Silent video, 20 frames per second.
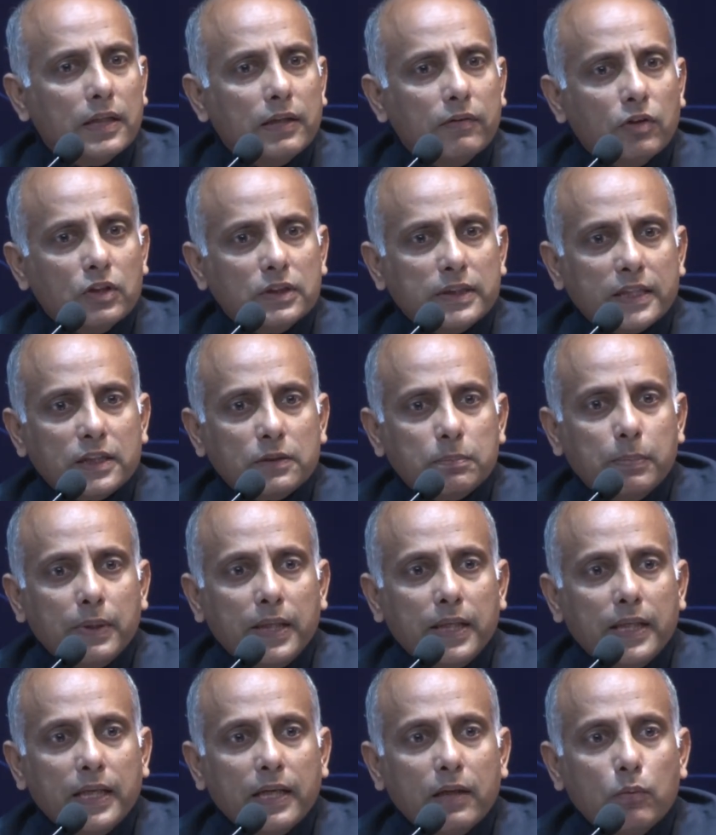he was
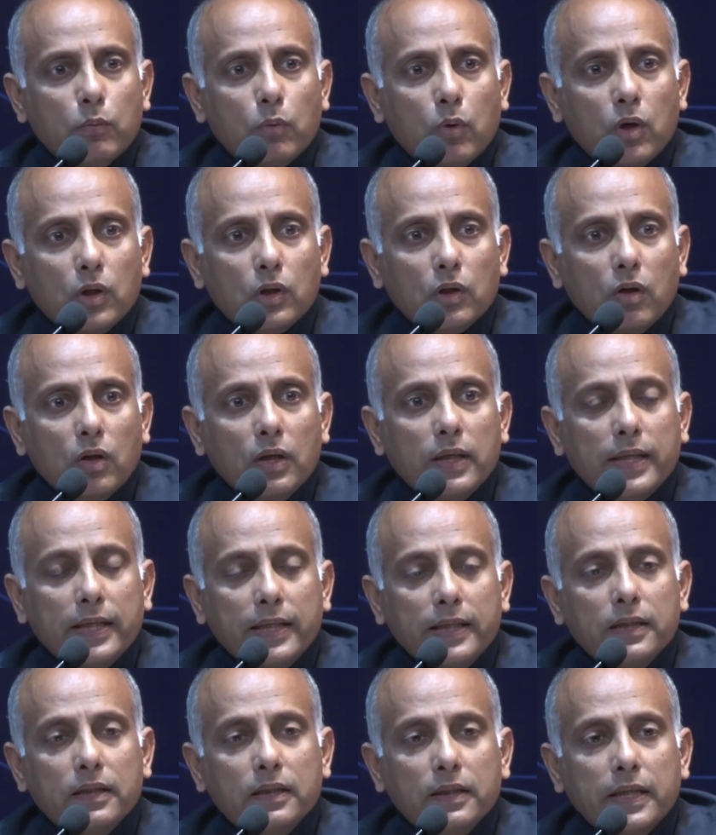explaining what all
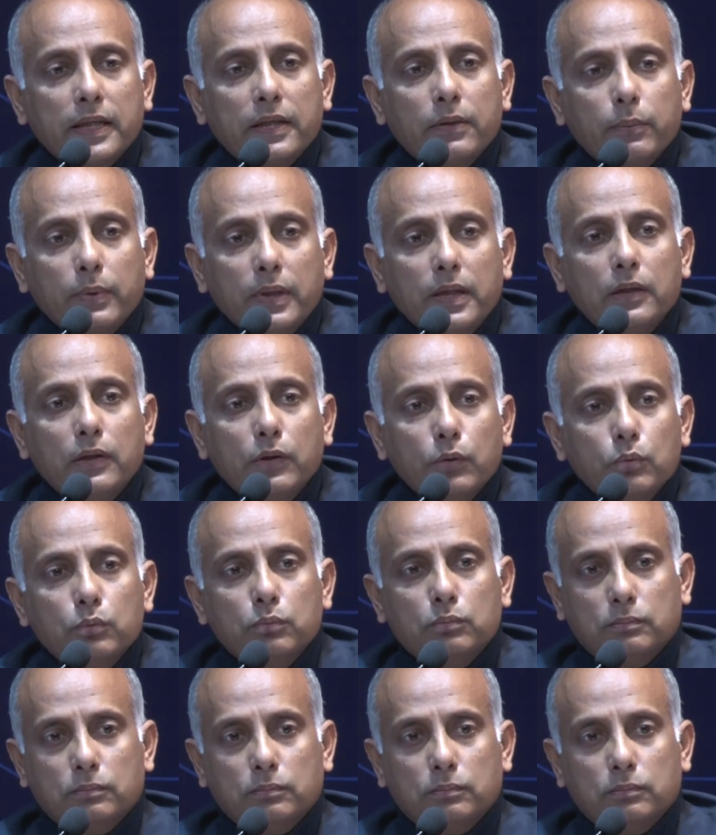internet will do.